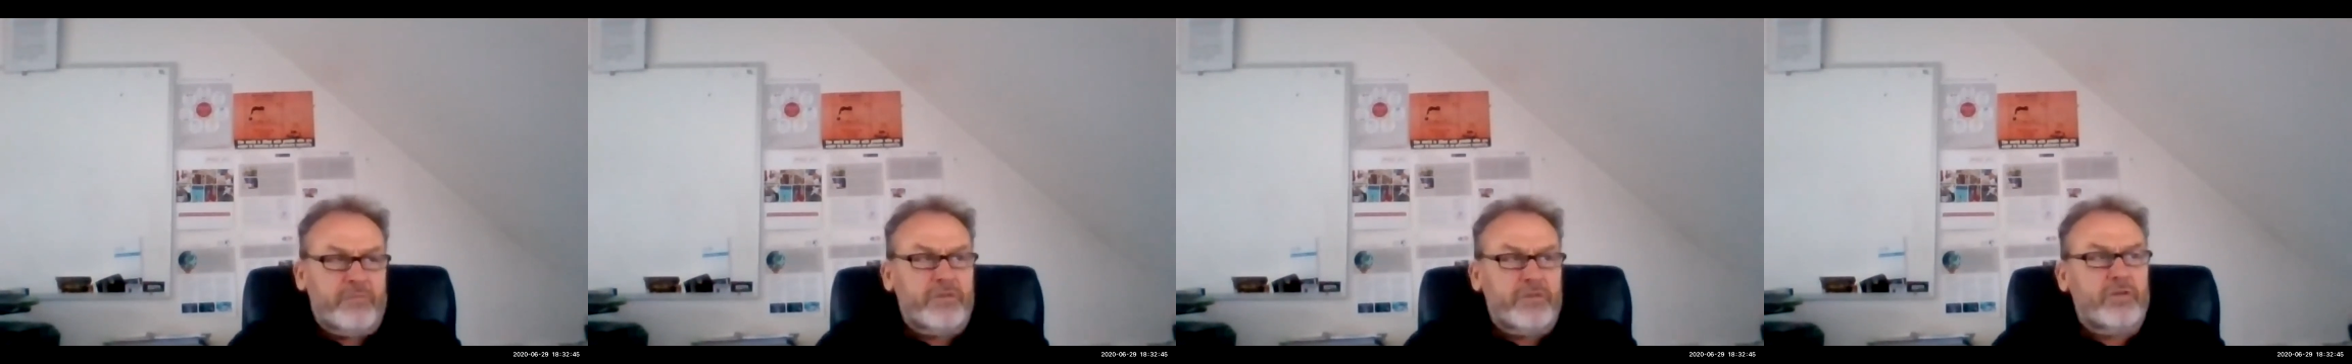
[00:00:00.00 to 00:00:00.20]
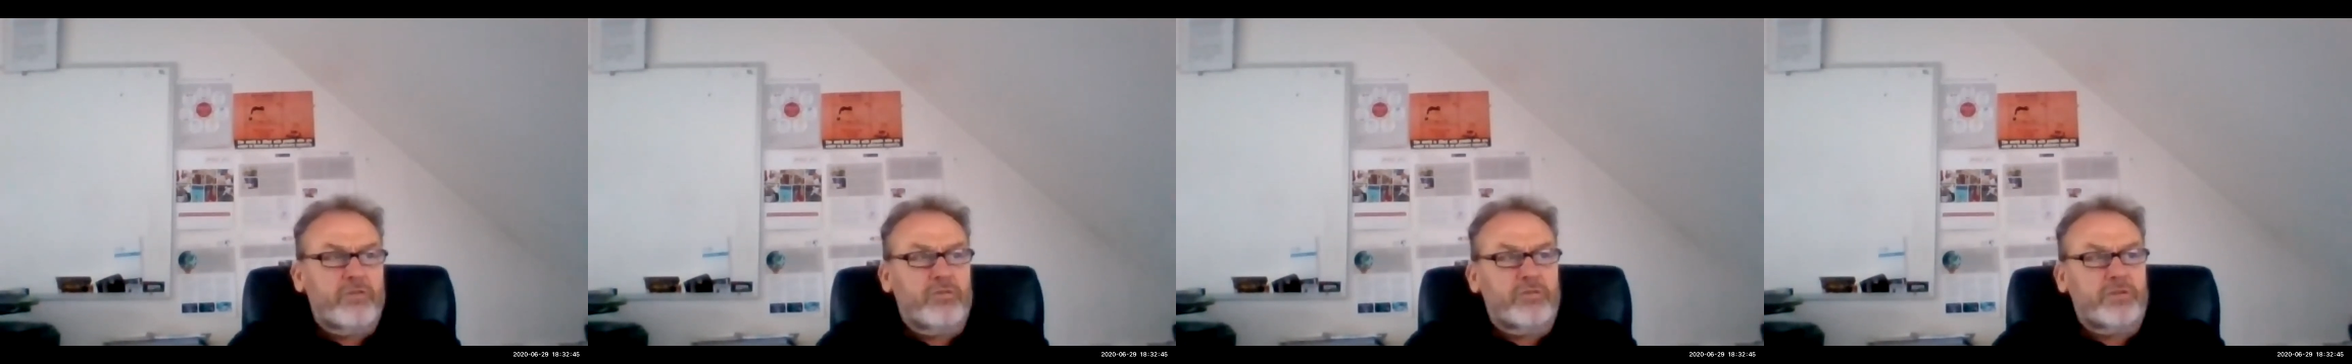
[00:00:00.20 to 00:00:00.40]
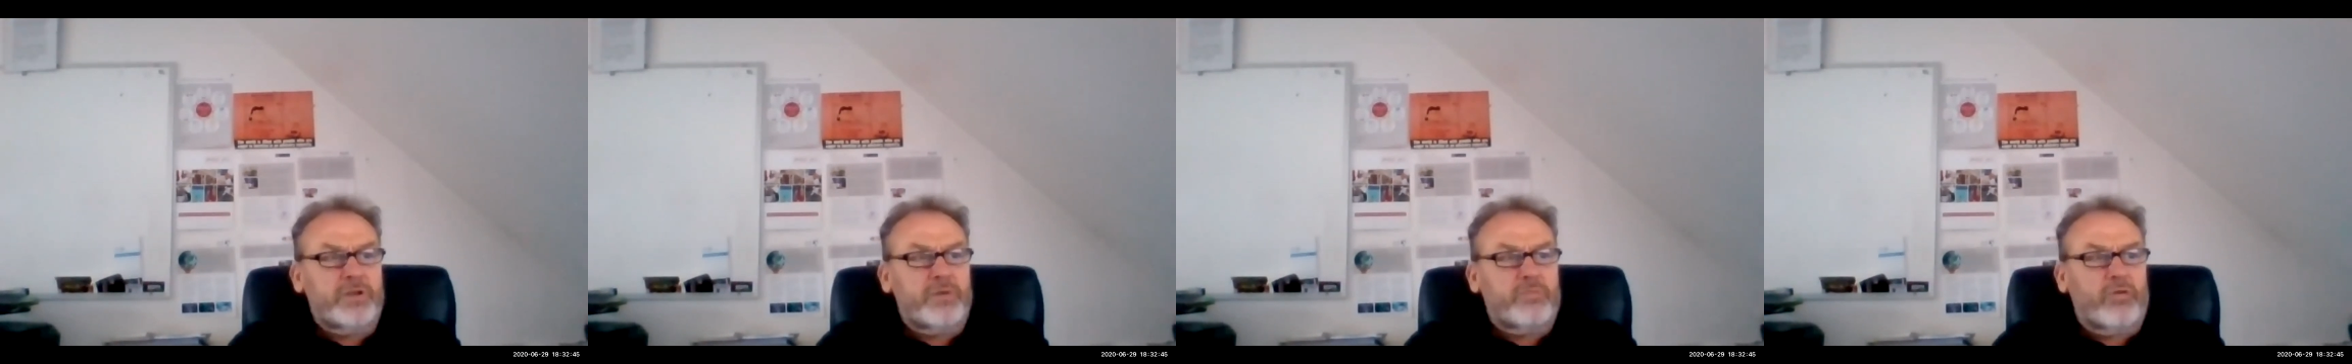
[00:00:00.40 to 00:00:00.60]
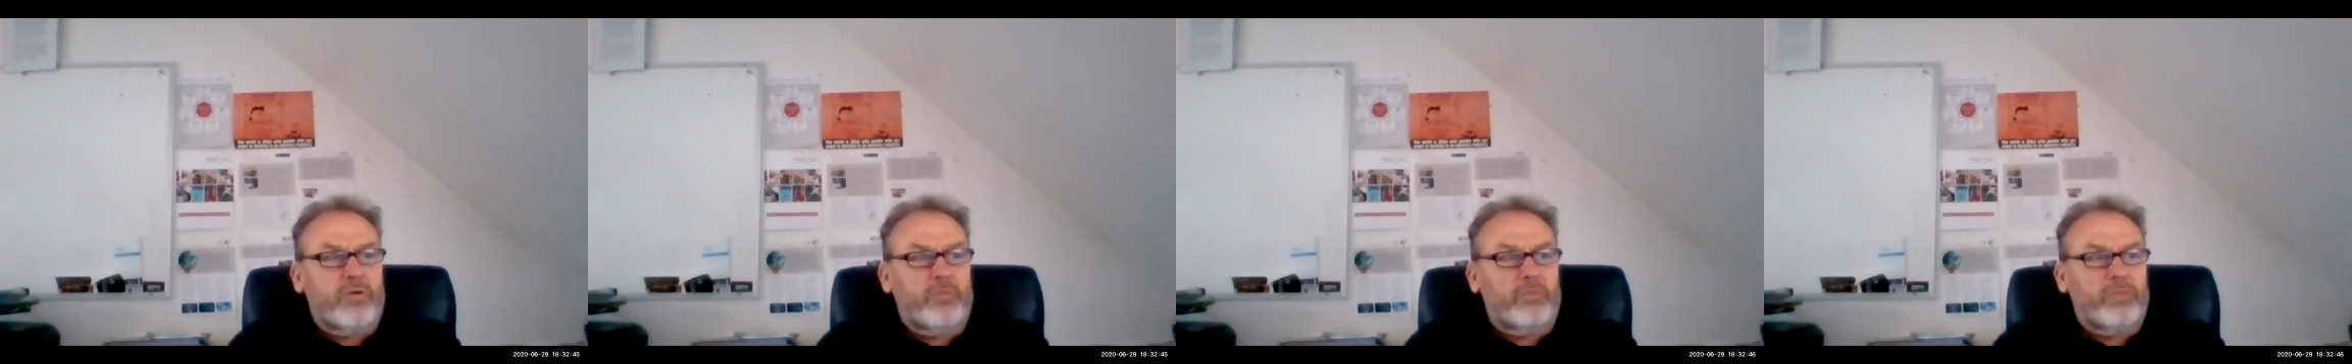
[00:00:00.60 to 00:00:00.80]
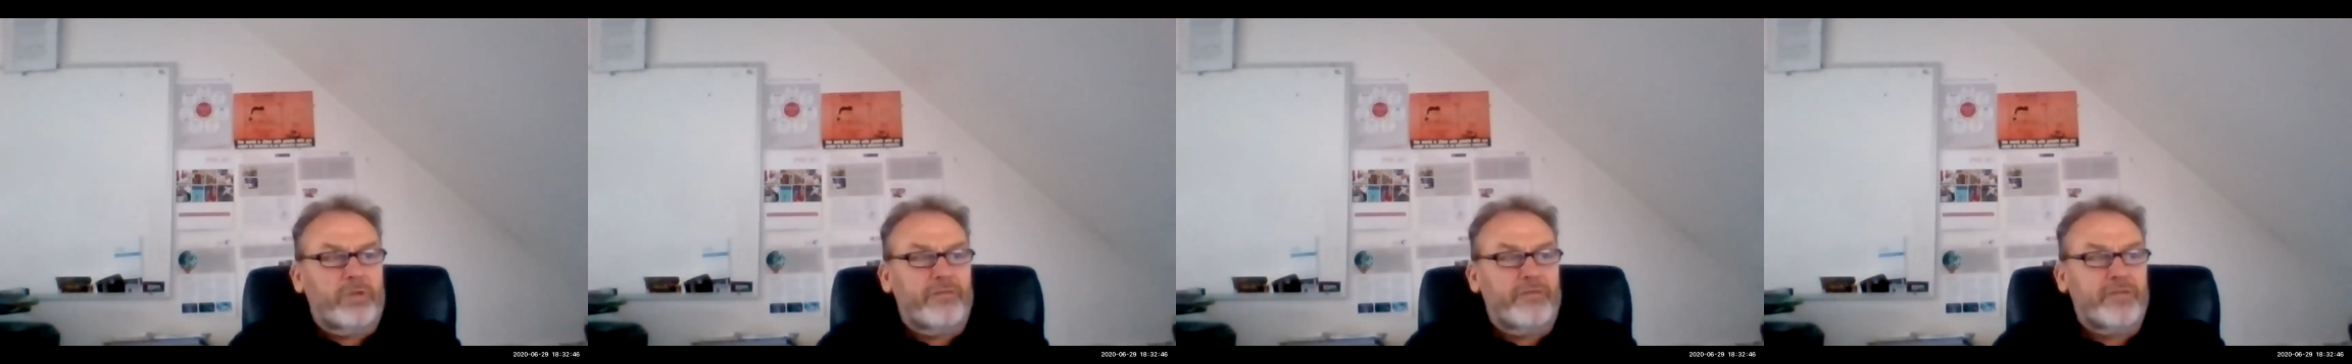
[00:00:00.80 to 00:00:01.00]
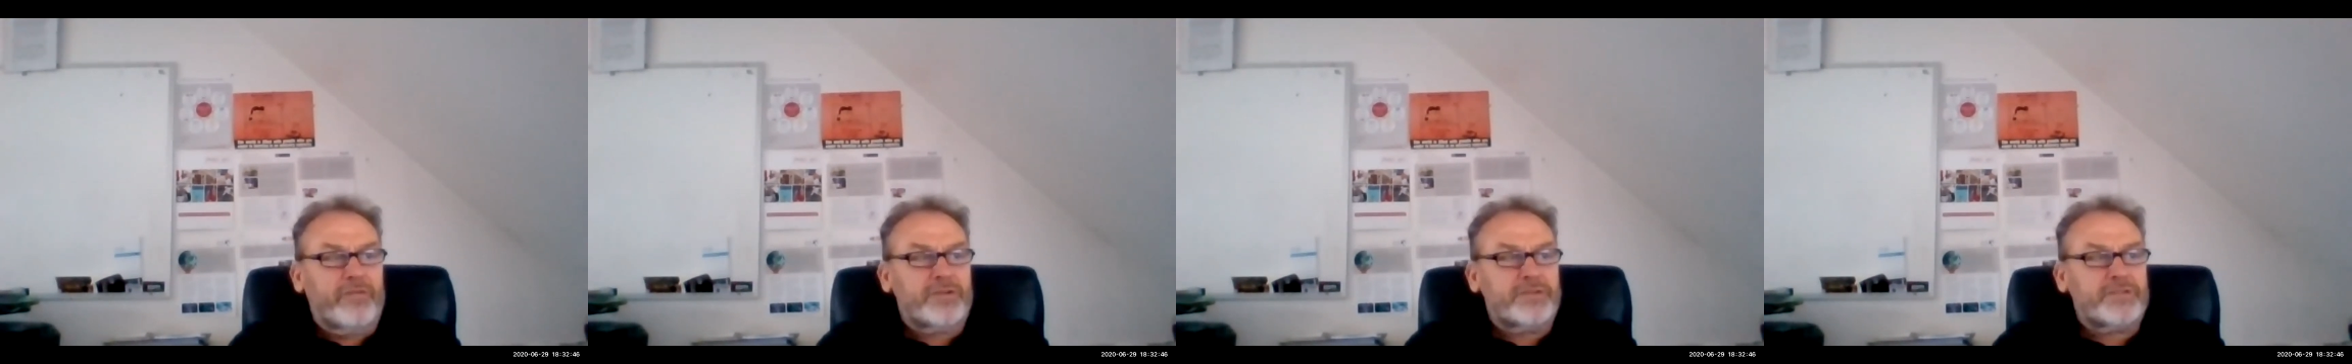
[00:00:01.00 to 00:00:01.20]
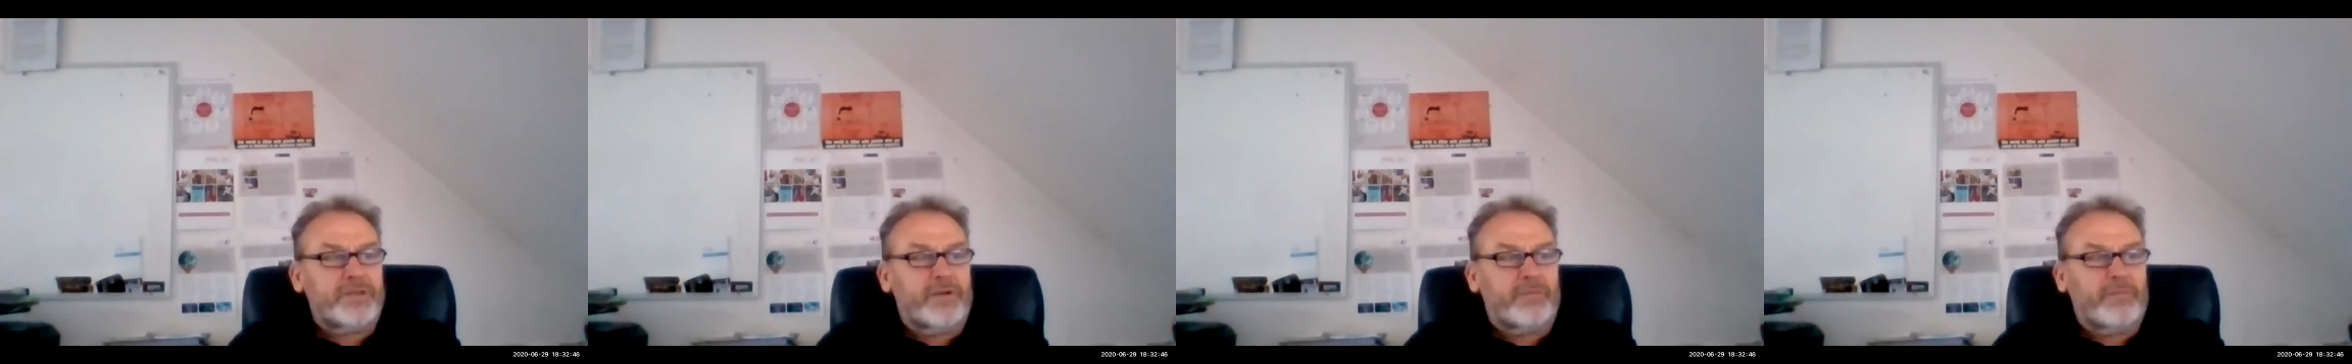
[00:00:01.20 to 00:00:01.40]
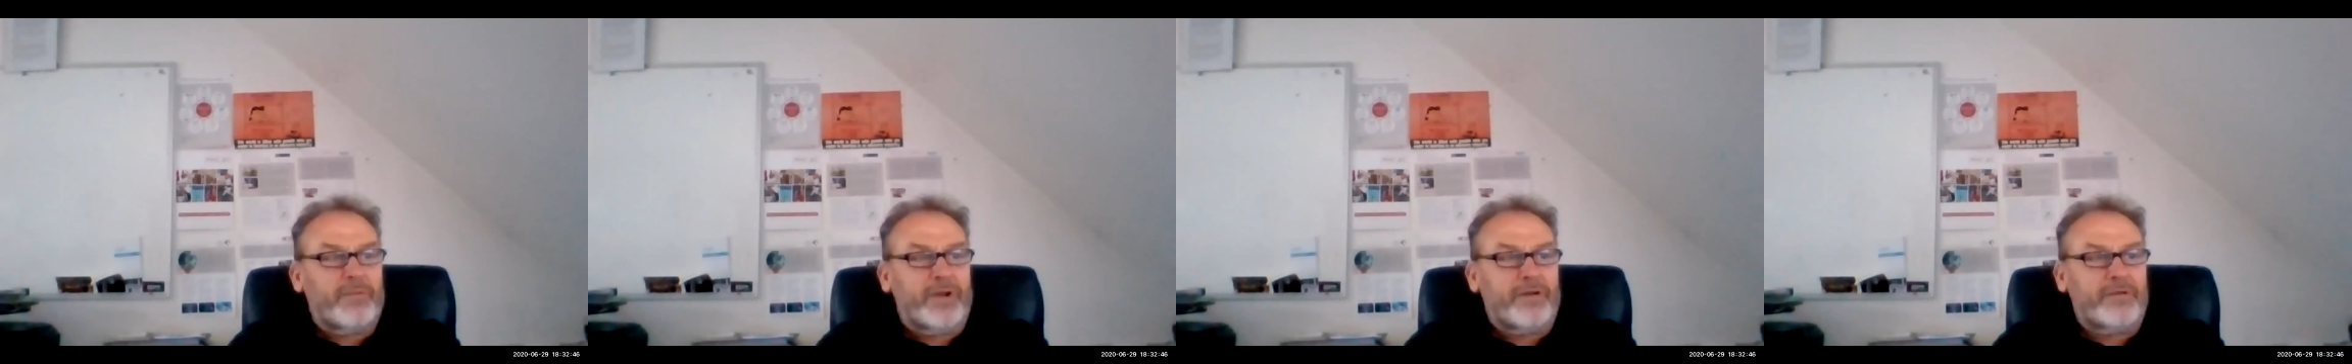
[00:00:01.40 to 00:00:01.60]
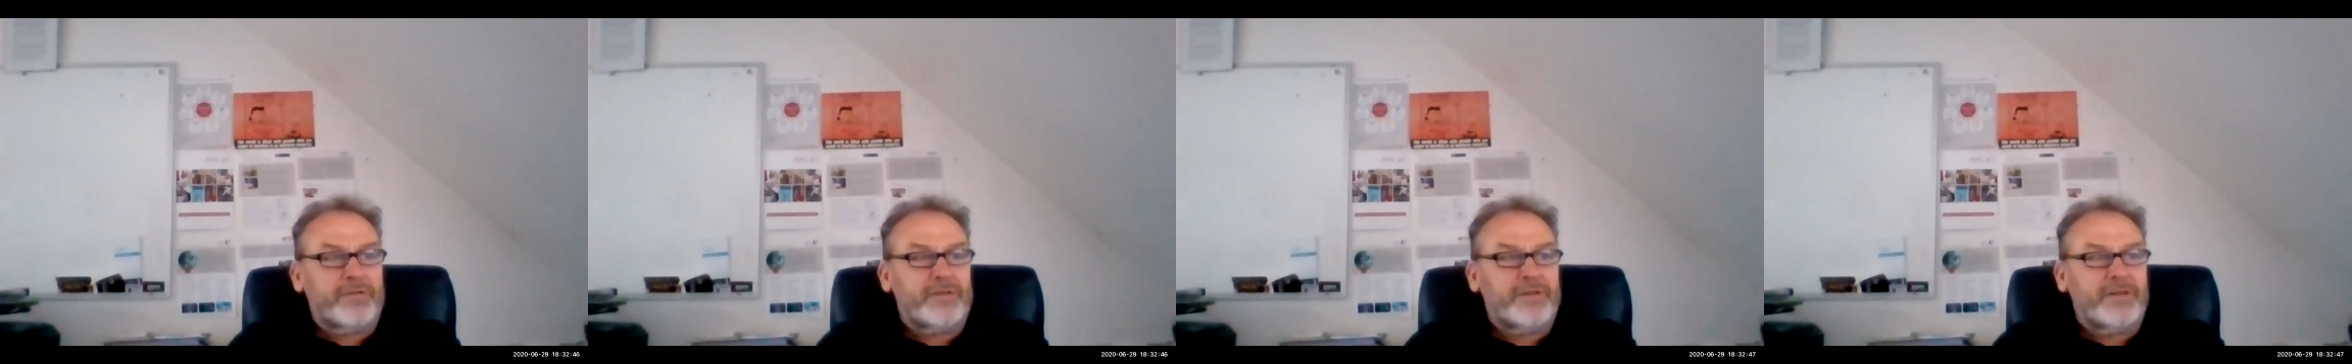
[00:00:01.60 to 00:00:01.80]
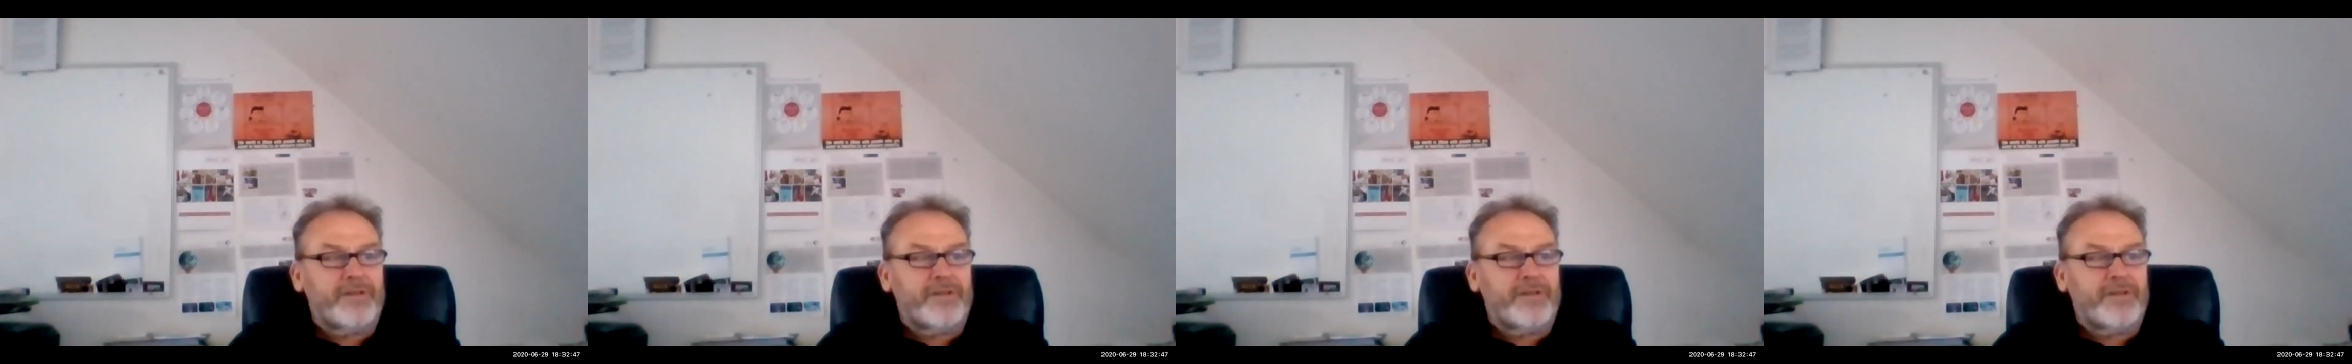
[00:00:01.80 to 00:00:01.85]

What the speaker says: record it properly first time round.